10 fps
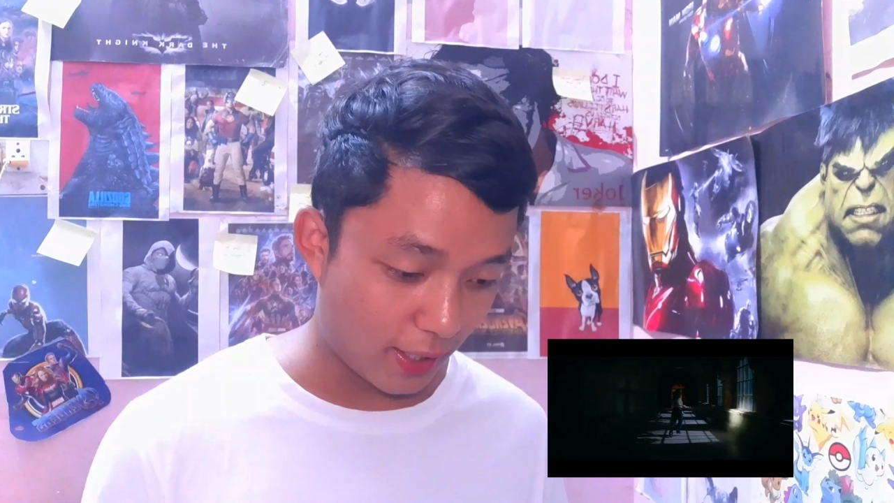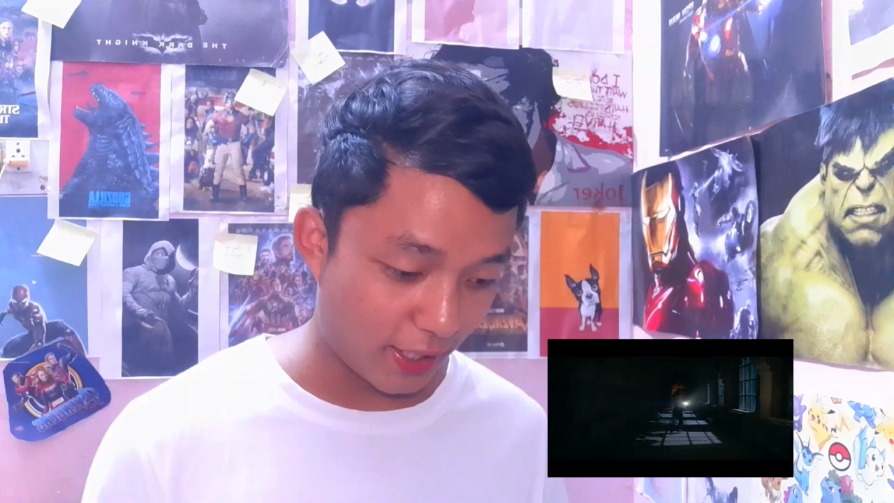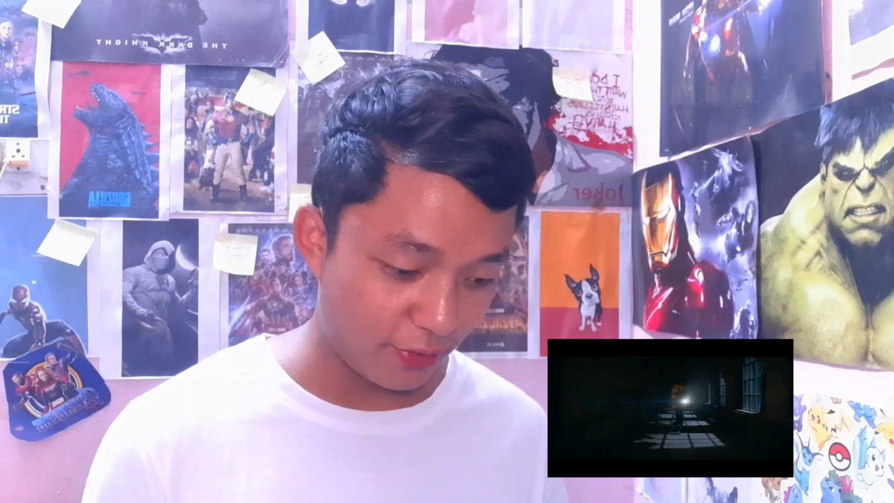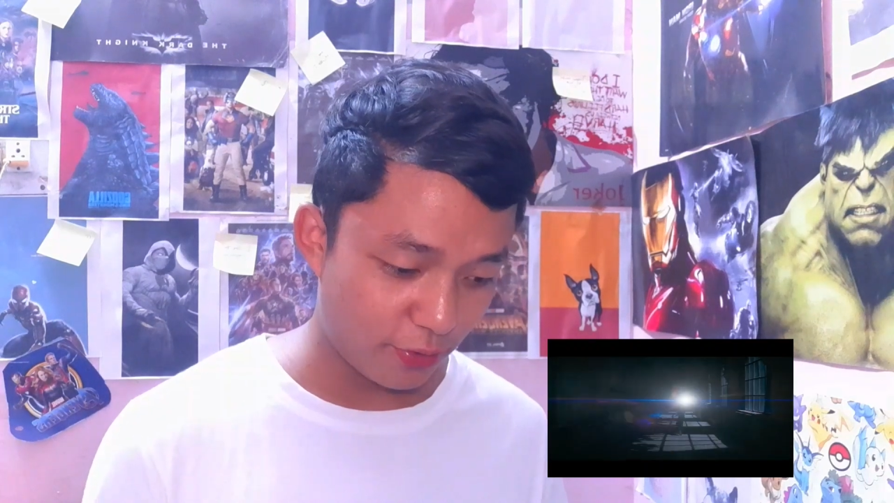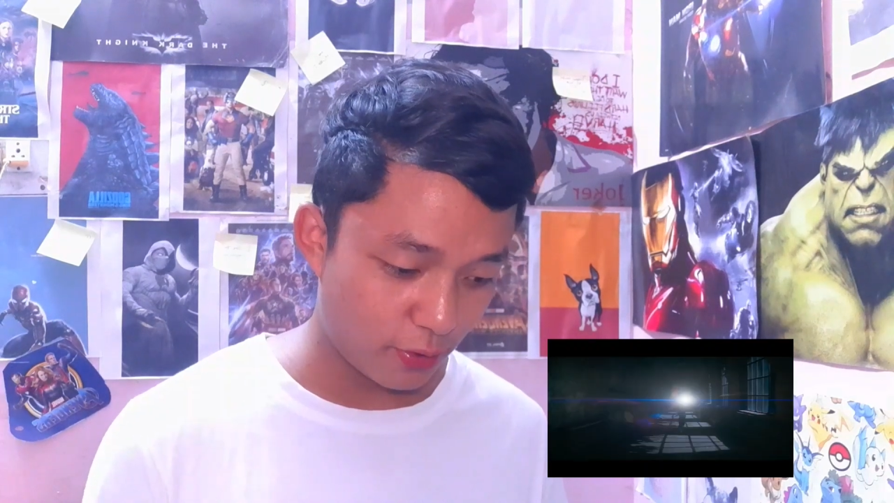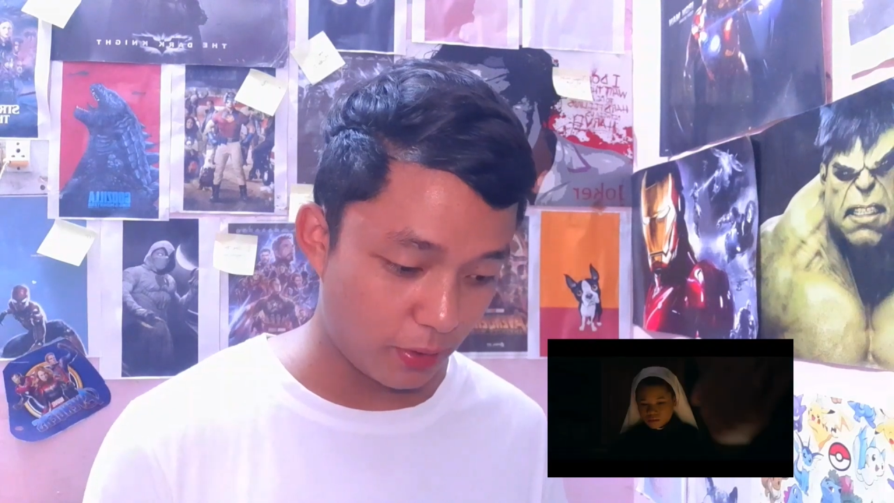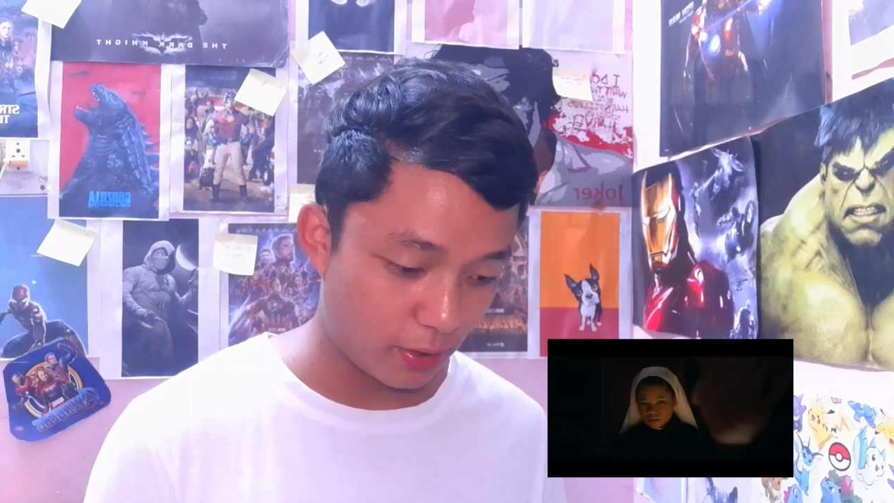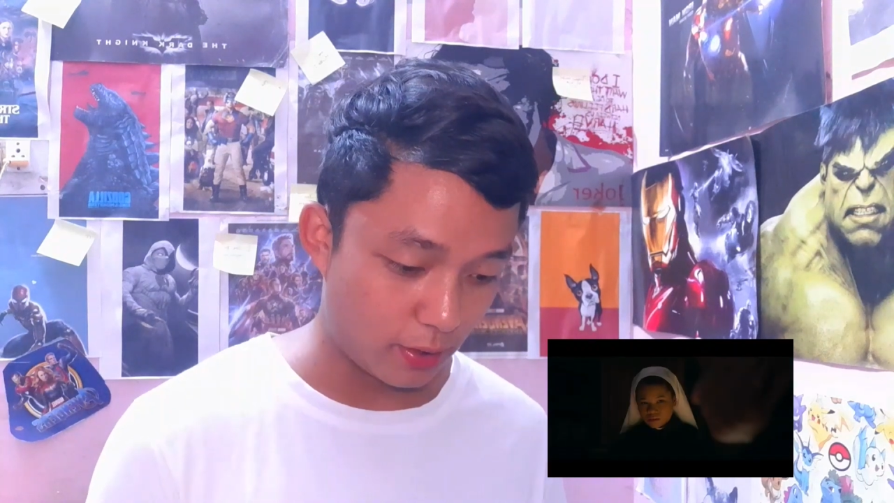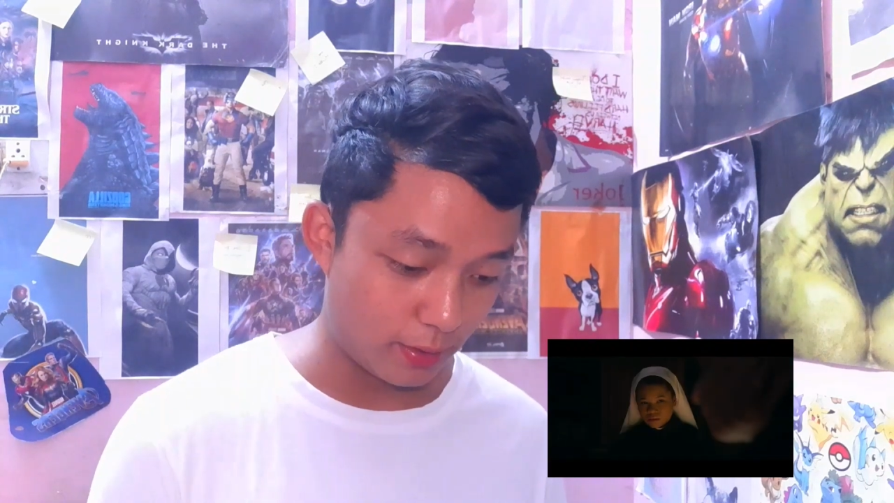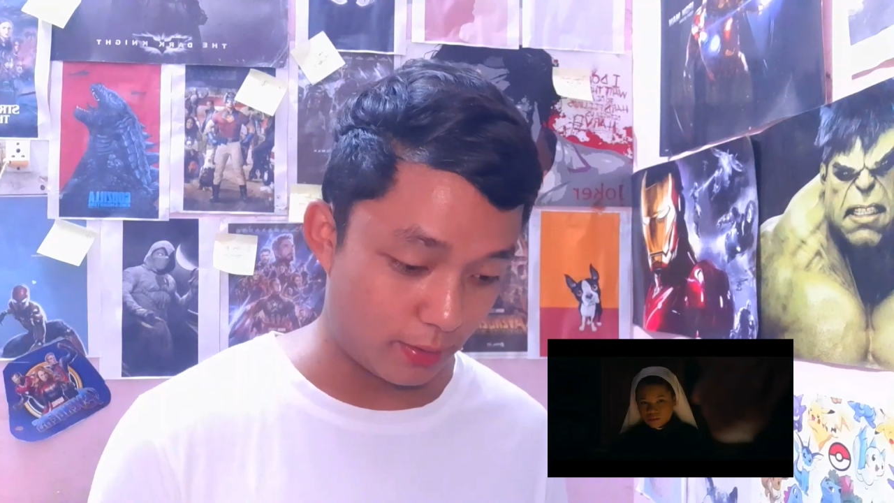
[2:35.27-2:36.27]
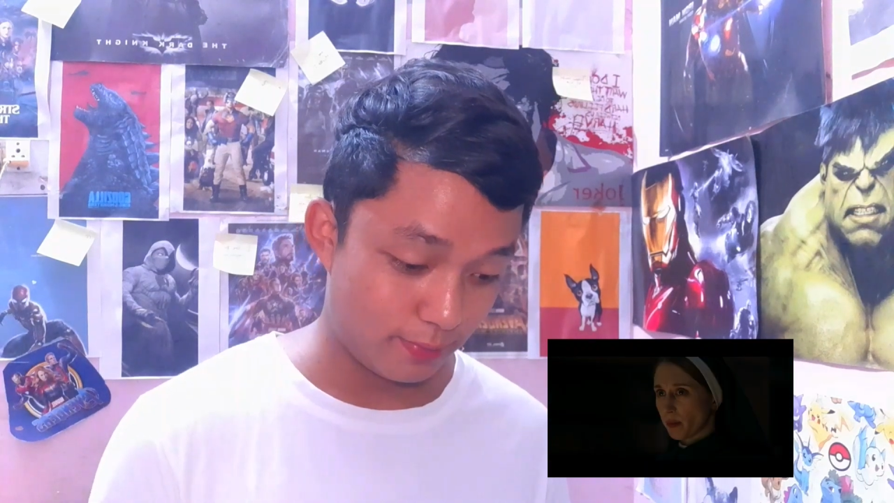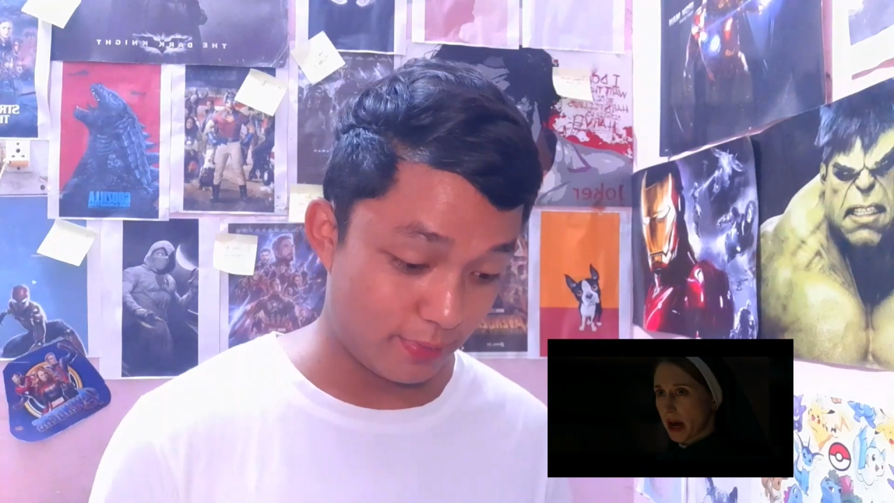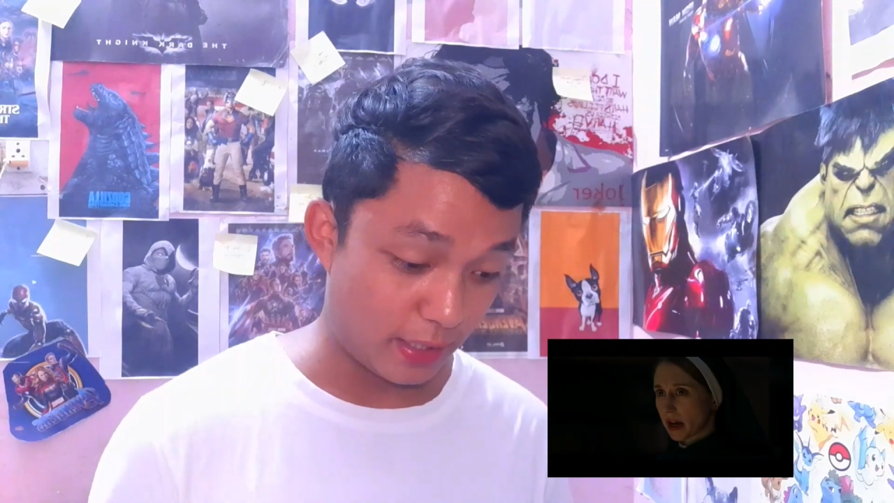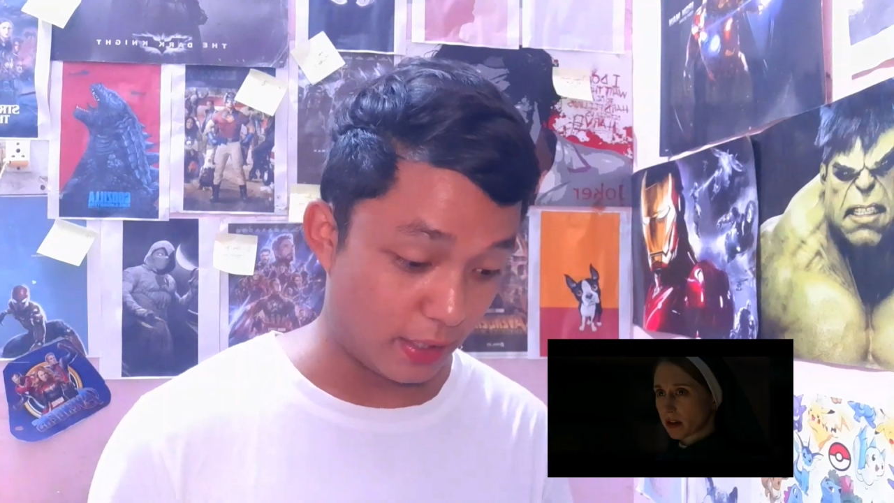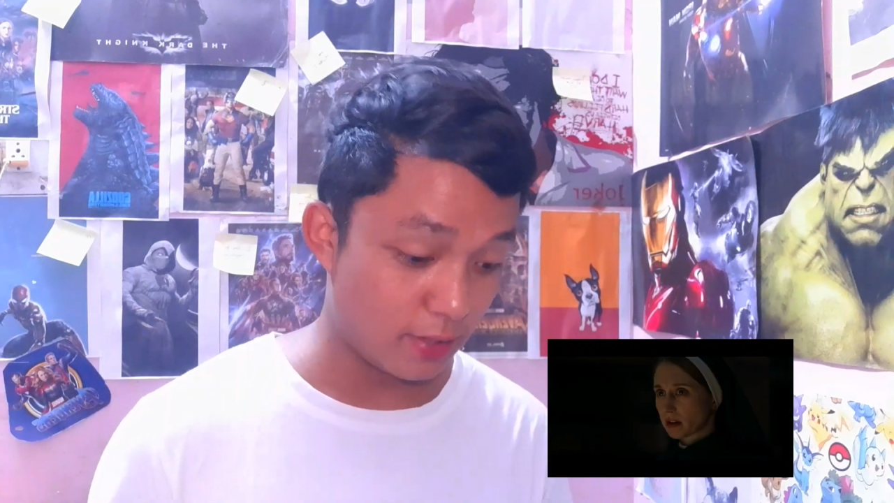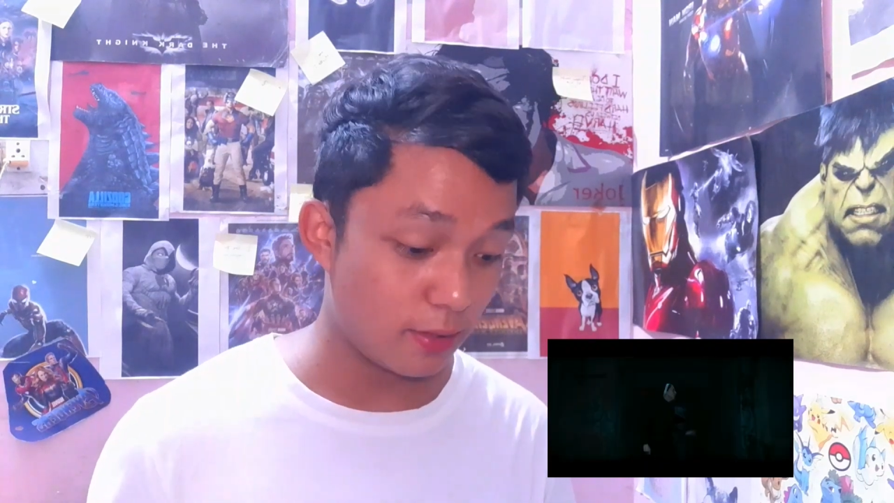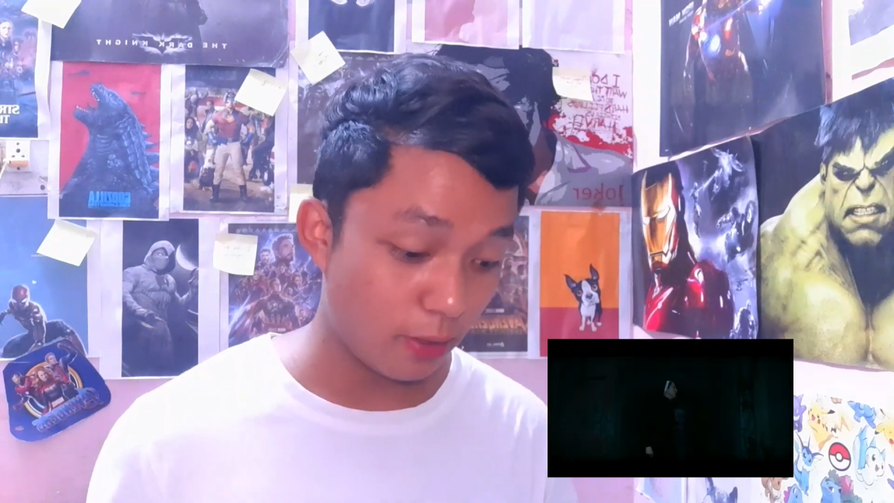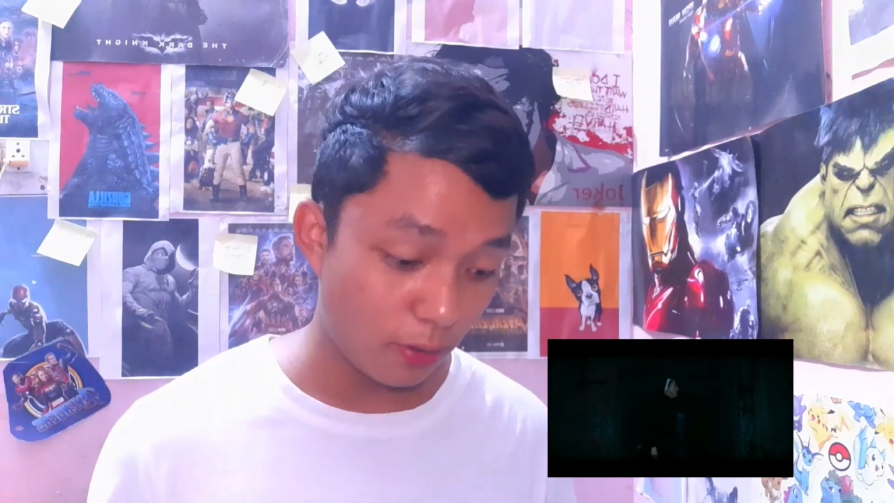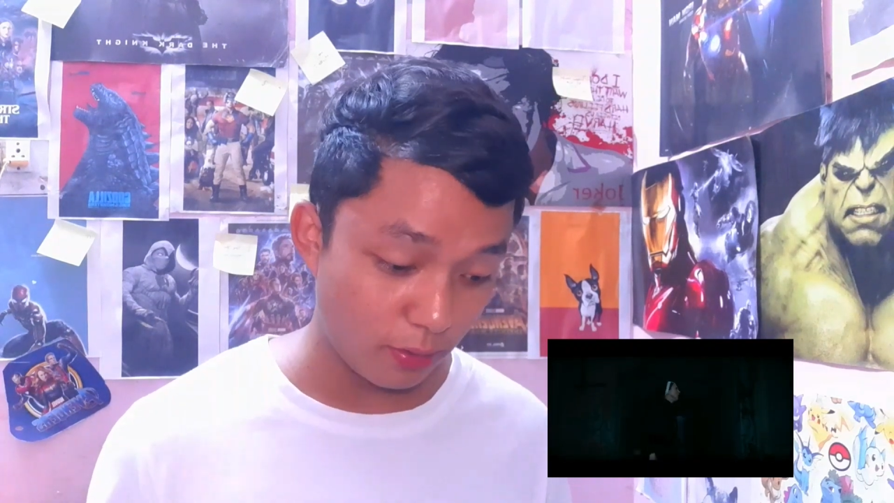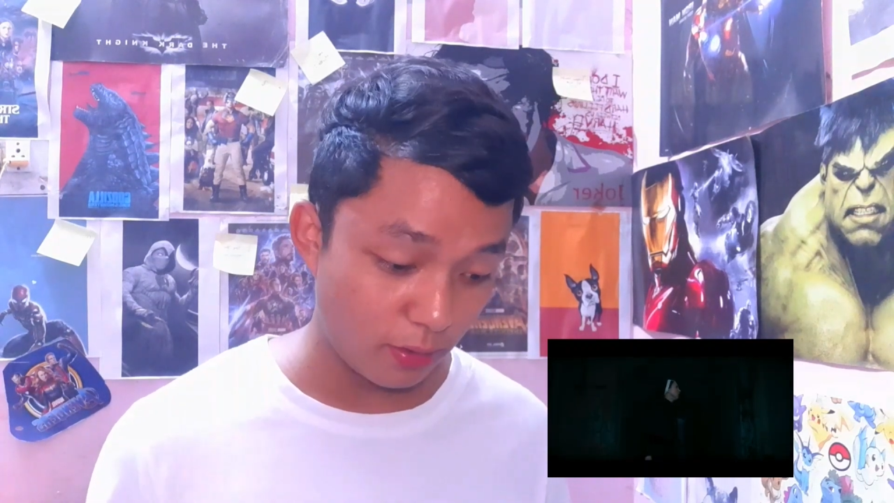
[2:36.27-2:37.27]
hide from her this
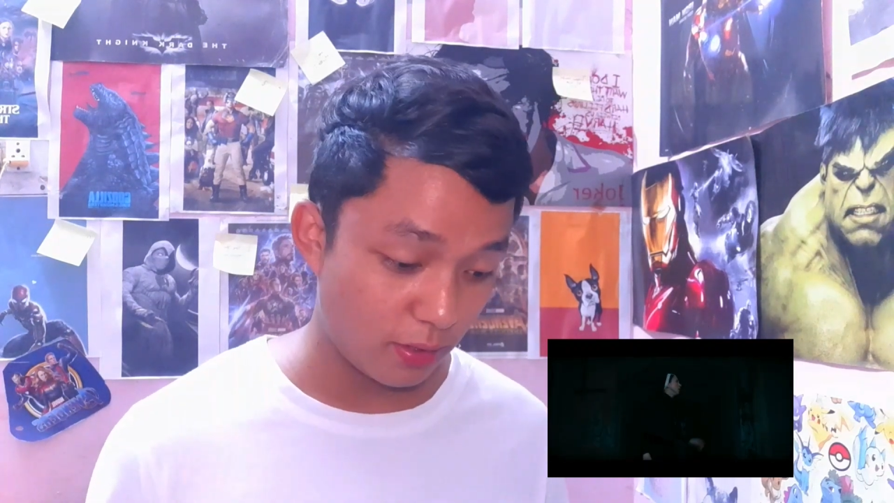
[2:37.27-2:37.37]
long.